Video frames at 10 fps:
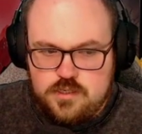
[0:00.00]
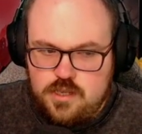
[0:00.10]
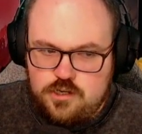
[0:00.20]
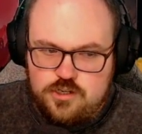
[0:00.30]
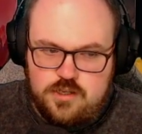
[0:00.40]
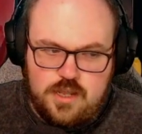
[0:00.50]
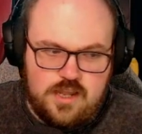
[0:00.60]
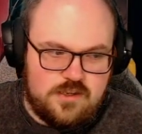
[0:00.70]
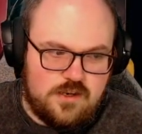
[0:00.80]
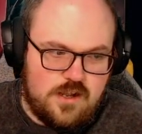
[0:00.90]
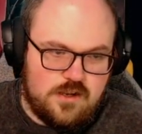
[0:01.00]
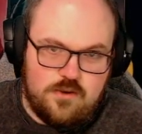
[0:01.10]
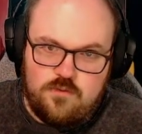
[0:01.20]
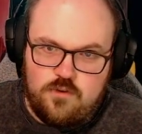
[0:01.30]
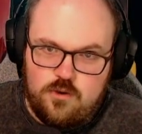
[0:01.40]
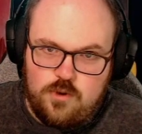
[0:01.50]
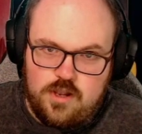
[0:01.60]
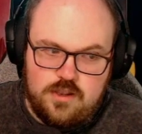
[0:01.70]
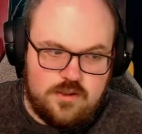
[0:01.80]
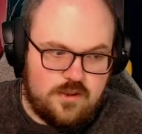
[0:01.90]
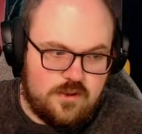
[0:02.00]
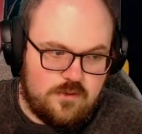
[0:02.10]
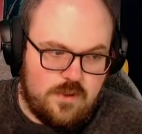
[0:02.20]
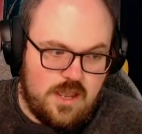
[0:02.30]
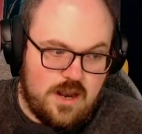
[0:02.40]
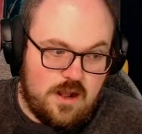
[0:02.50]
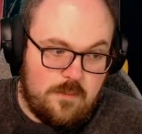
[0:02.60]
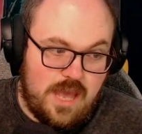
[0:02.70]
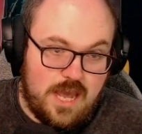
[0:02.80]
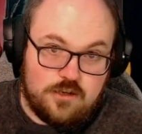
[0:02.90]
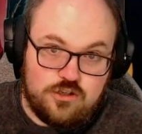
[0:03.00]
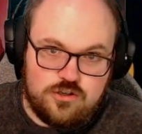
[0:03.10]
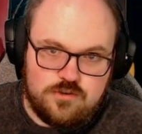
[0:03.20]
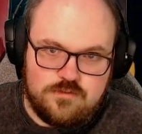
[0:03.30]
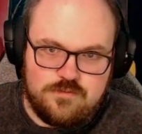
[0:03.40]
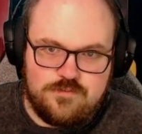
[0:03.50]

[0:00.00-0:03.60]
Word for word: Distinction, that did not go very well. We got a match.